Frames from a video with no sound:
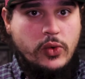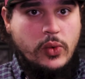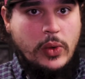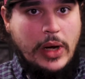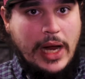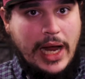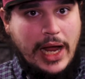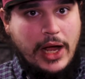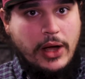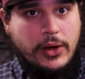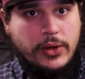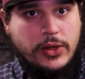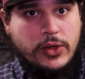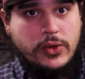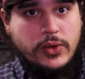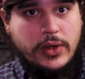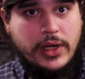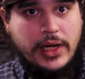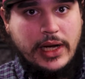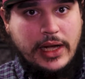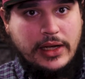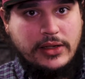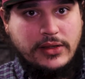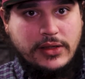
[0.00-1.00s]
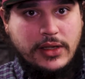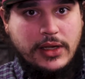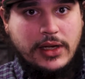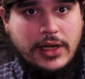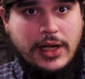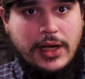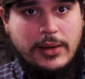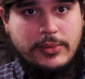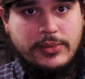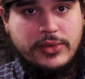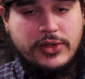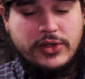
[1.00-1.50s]
you how you can actually
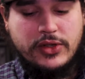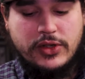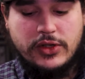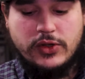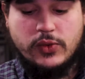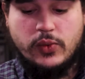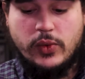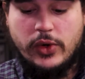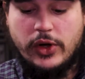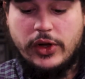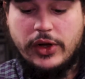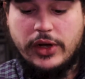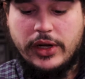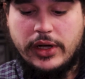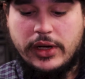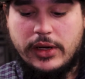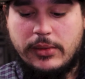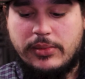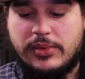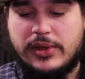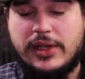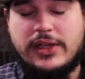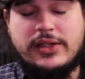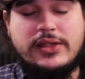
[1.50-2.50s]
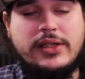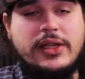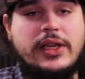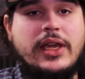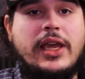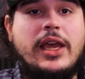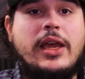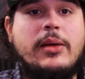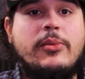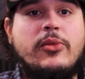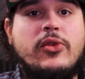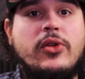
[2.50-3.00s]
accomplish this, where you're going to place the
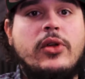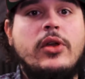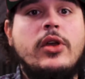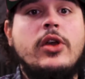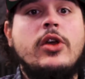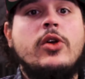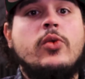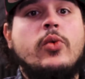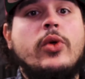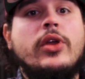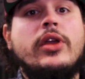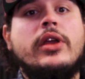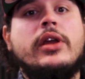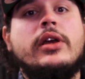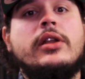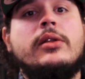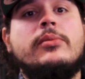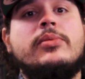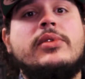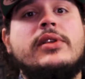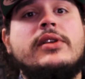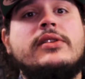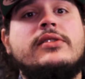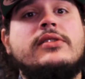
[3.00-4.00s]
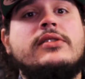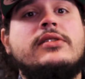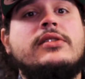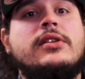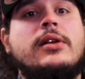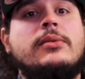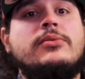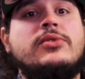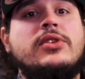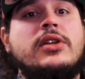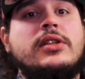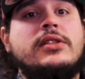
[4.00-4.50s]
camera, where you're going to place the
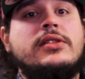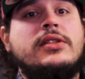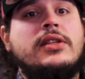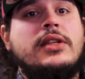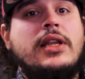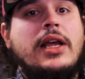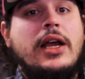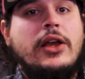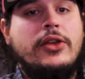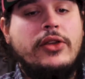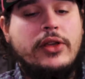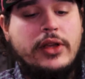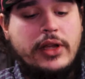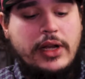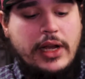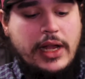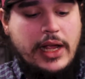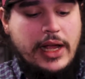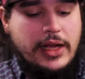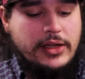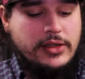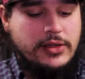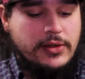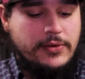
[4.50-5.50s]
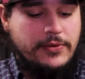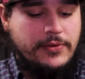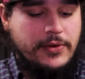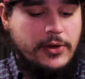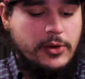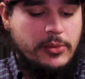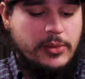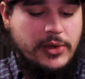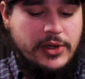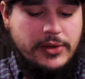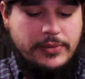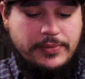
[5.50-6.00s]
subjects, and how you're going to actually
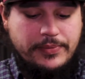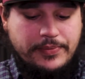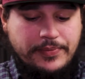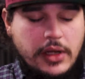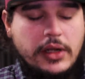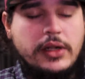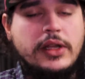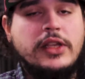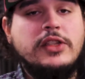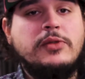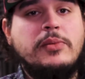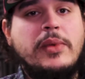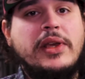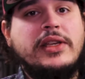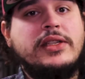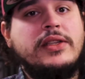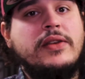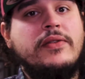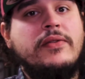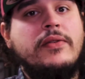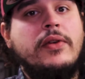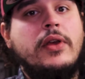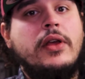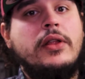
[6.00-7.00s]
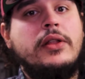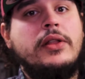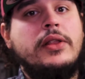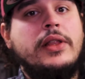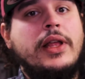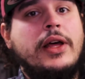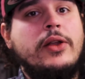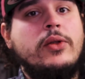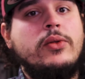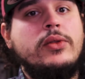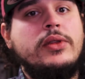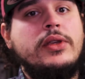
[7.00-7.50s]
film it. This makes it
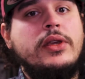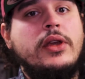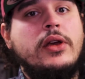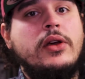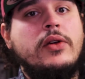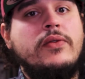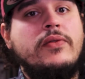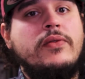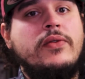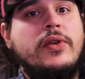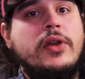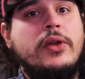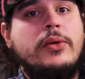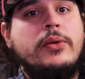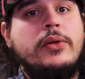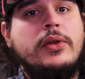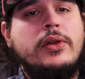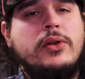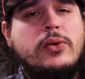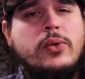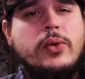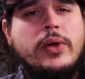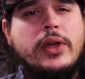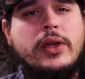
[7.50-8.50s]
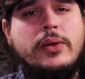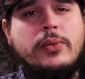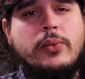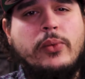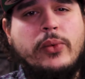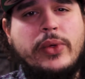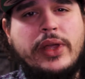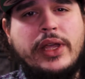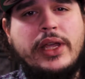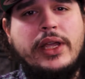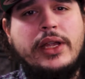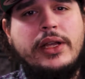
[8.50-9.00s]
not only a very quick
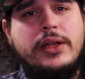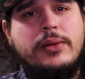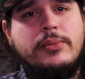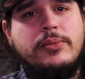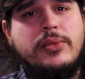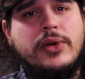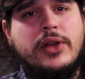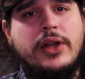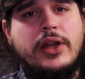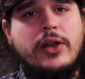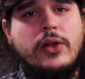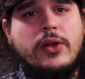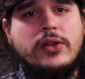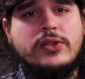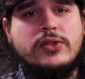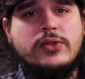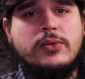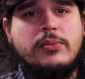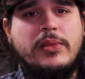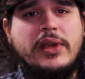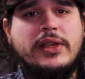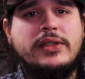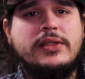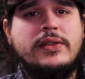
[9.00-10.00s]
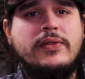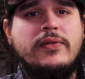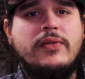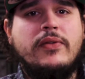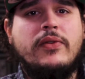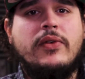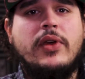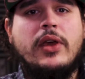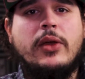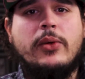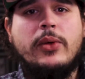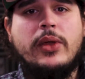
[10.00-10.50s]
read, but it also makes it
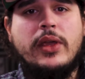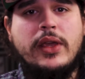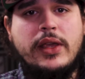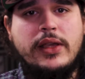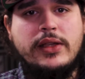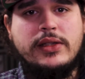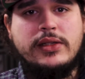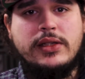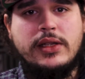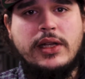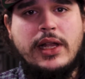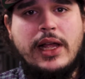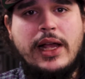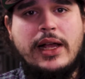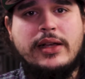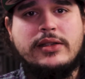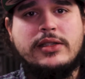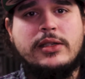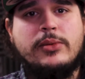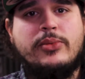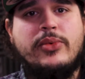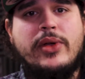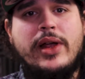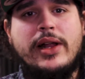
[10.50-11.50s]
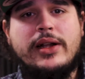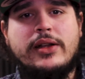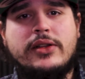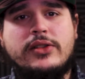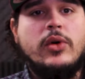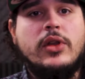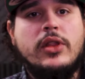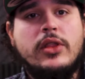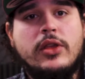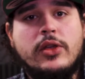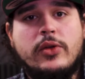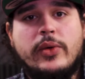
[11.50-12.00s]
very easy to actually practice.
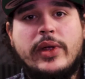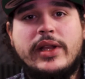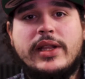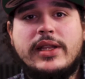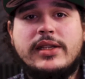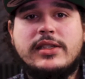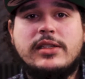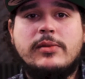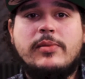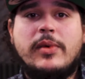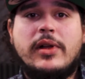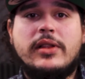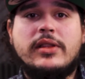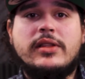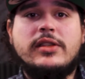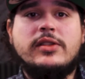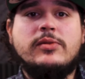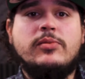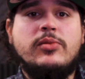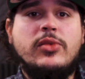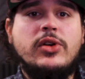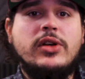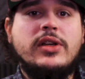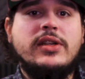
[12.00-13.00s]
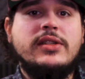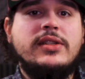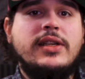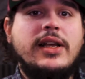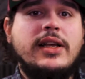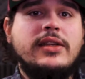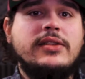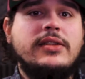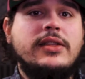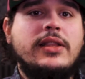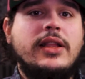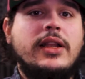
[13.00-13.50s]
One of the great things about this book is
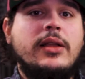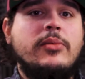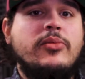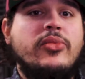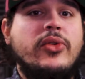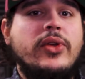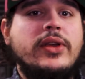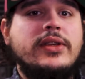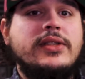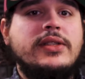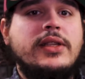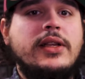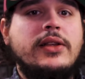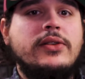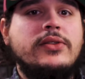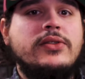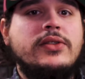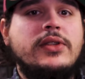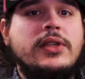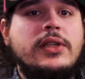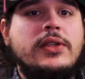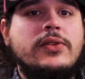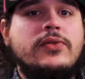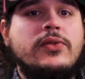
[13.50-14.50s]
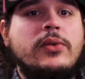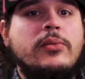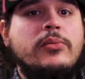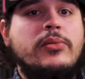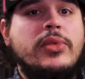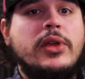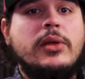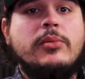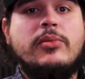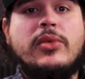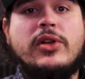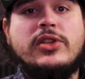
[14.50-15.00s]
actually that it breaks down scenes from
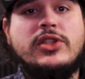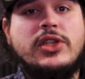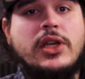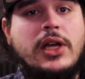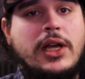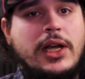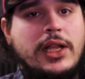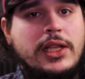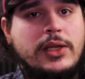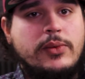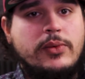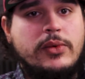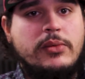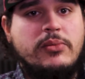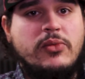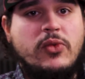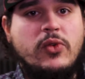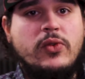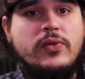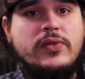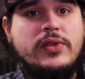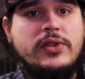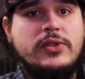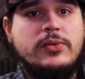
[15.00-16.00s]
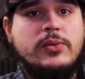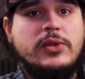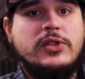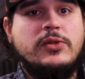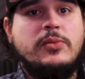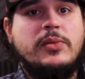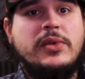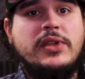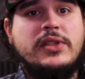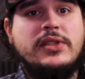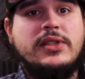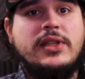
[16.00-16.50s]
big budget Hollywood movies,
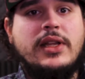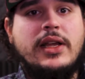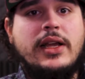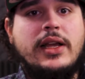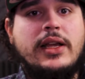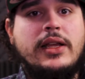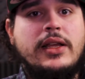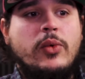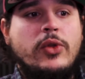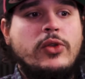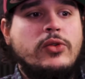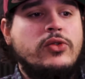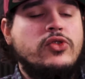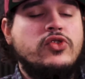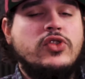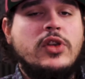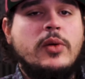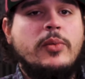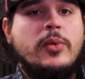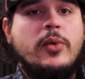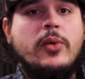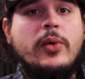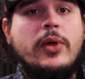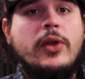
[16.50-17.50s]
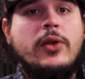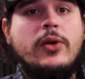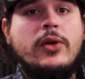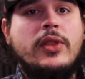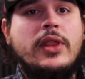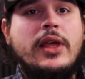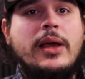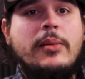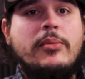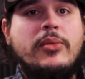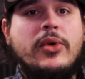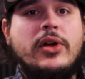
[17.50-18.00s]
which means that when you strip away all
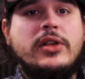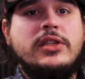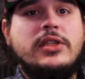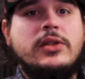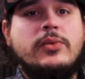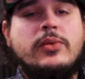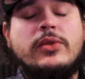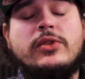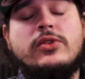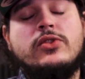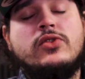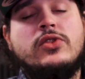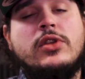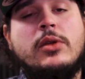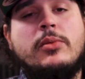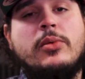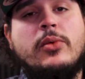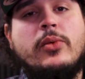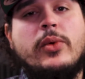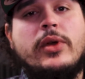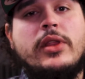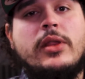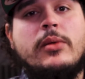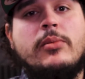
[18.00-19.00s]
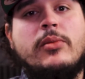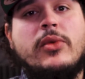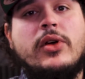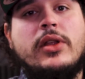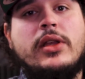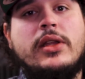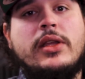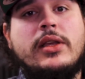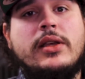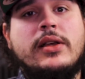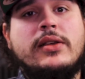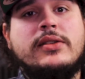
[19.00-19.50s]
that budget, when you strip away the
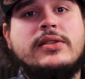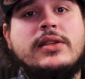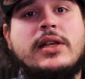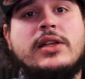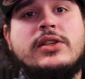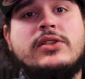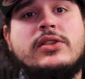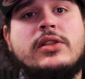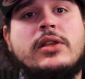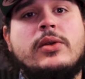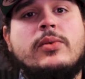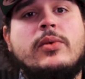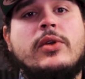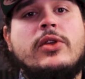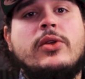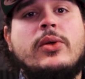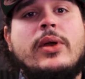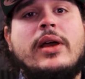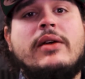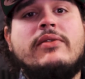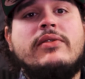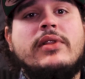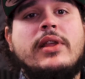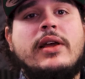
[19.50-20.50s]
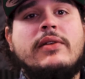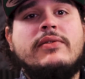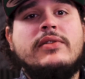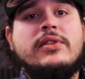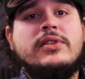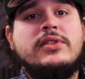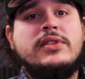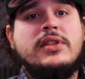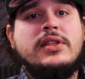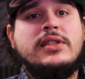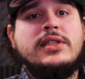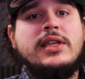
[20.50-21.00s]
money, essentially what you have left
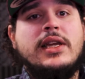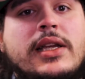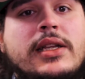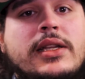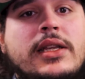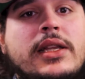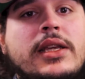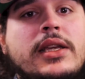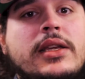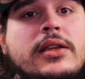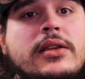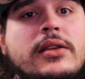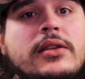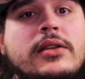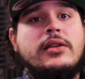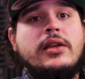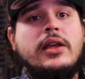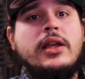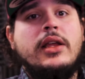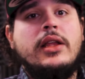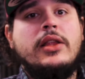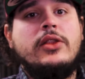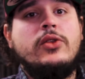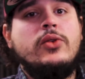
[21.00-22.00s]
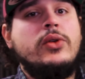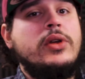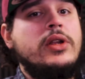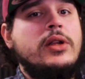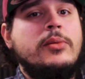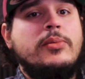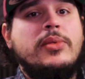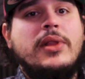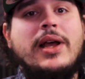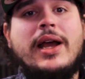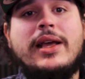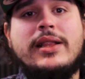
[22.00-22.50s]
is the technique, and you can
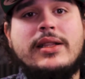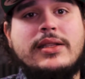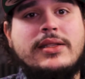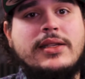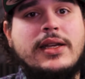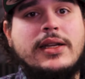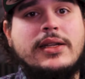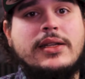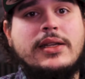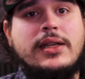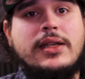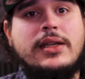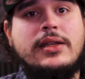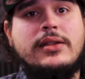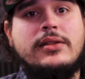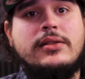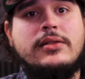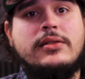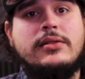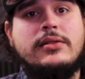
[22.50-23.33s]
apply the technique